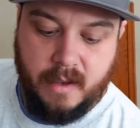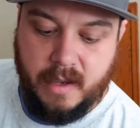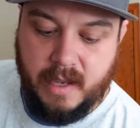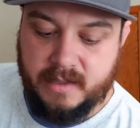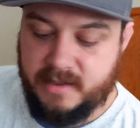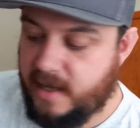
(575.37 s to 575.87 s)

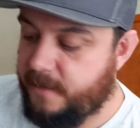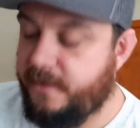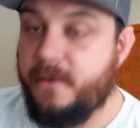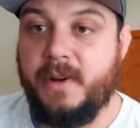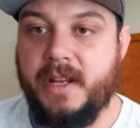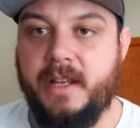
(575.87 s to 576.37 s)
And step
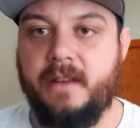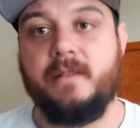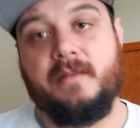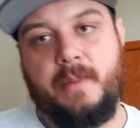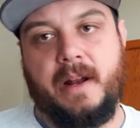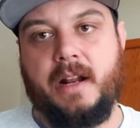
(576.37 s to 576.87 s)
3,
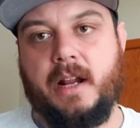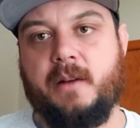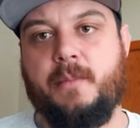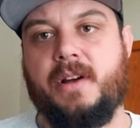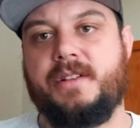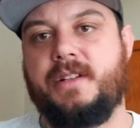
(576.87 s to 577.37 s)
depending on your
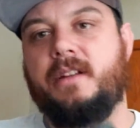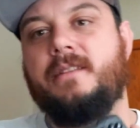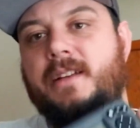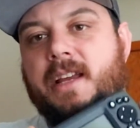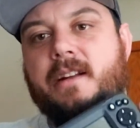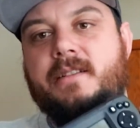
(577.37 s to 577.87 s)

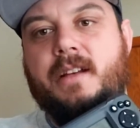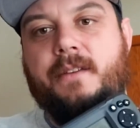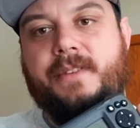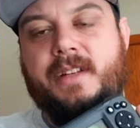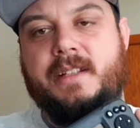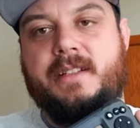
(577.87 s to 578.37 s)
budget, get
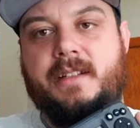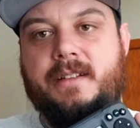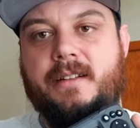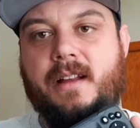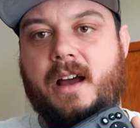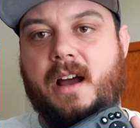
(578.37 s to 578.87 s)
yourself a
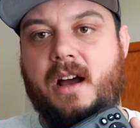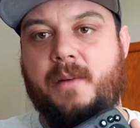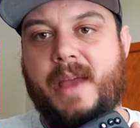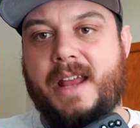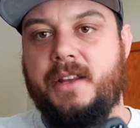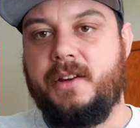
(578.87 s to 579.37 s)
decent
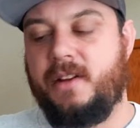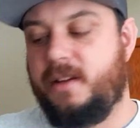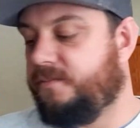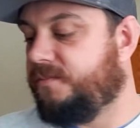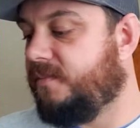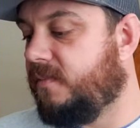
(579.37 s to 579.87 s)
head
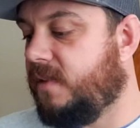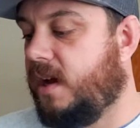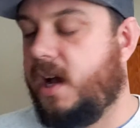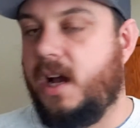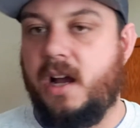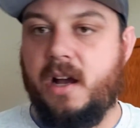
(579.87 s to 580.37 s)
unit,
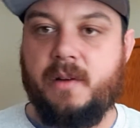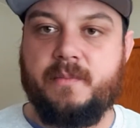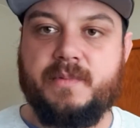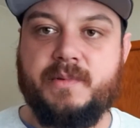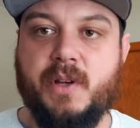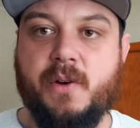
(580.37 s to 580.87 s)

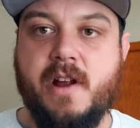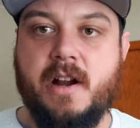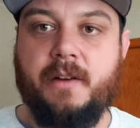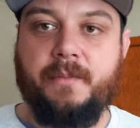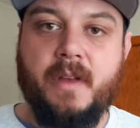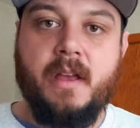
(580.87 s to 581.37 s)

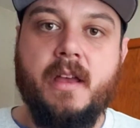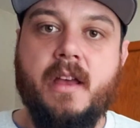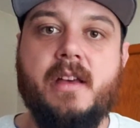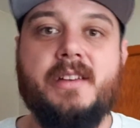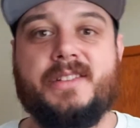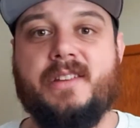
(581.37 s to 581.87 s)
sonar,
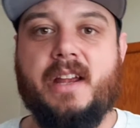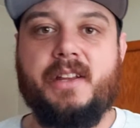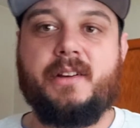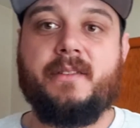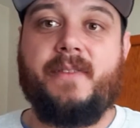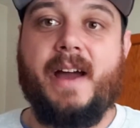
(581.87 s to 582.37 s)
so that
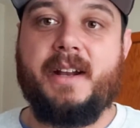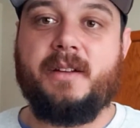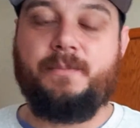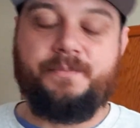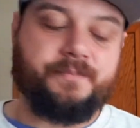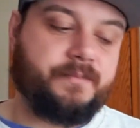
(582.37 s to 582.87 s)
you can find
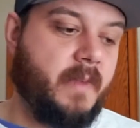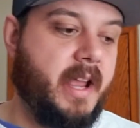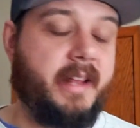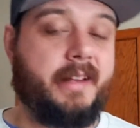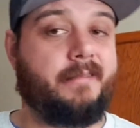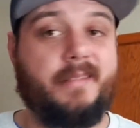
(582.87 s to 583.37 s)
them.
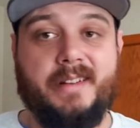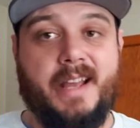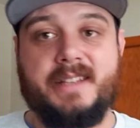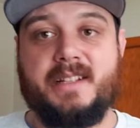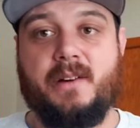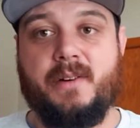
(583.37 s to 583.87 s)
And
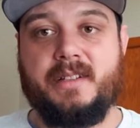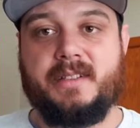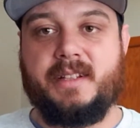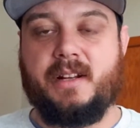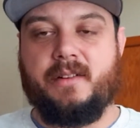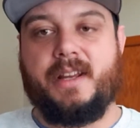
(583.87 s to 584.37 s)
as
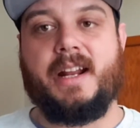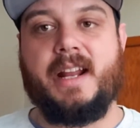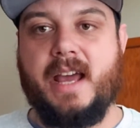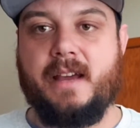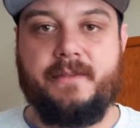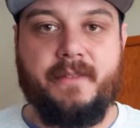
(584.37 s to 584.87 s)
always, you got to
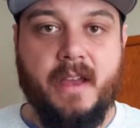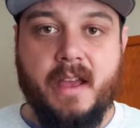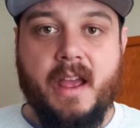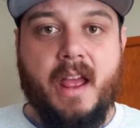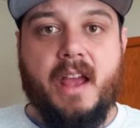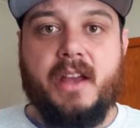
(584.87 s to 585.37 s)
have
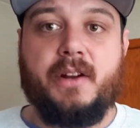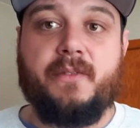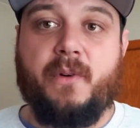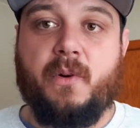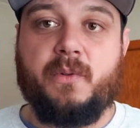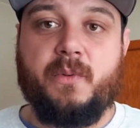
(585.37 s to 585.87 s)
your
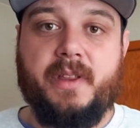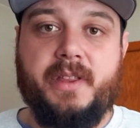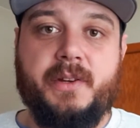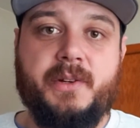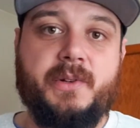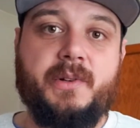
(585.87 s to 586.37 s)
phone with
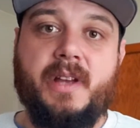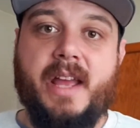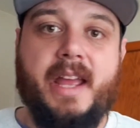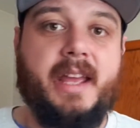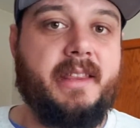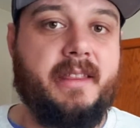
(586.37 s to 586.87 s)
you,
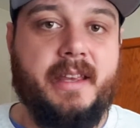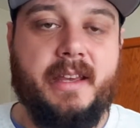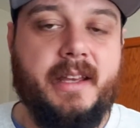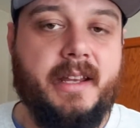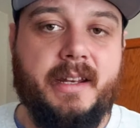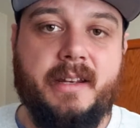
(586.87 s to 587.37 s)
and
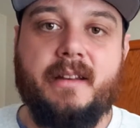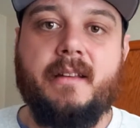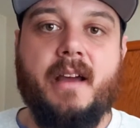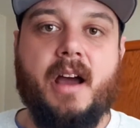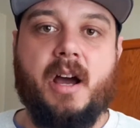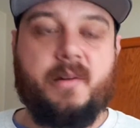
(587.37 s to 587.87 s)
then
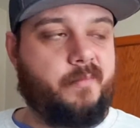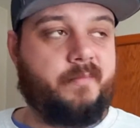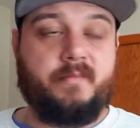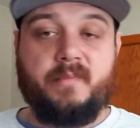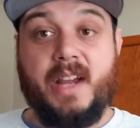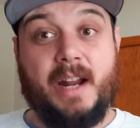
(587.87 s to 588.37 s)

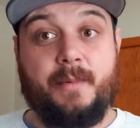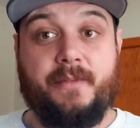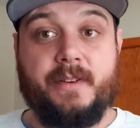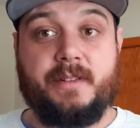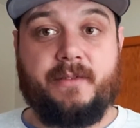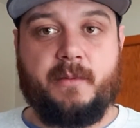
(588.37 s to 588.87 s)
you got to be
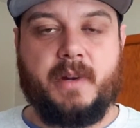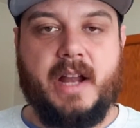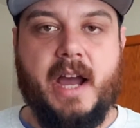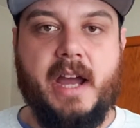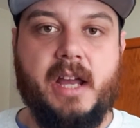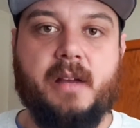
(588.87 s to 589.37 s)
fishing from a
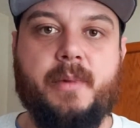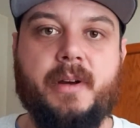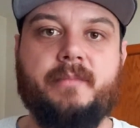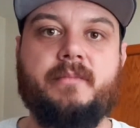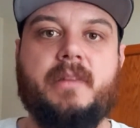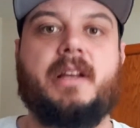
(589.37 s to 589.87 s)
kayak,
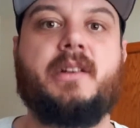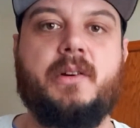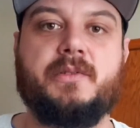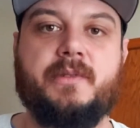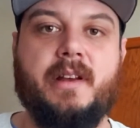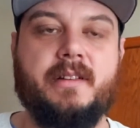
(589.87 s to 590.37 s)
but that
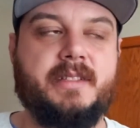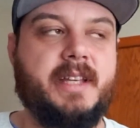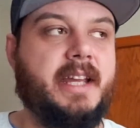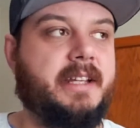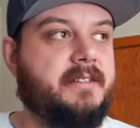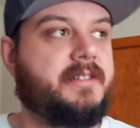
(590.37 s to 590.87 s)
goes without saying.